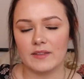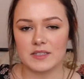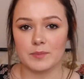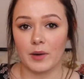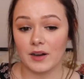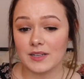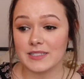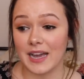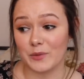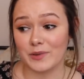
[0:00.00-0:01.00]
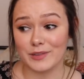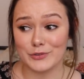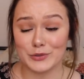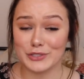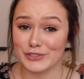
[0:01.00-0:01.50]
in this box. I really
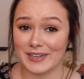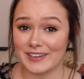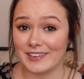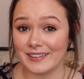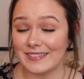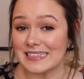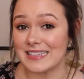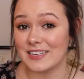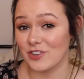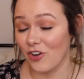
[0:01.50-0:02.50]
enjoyed trying all of these things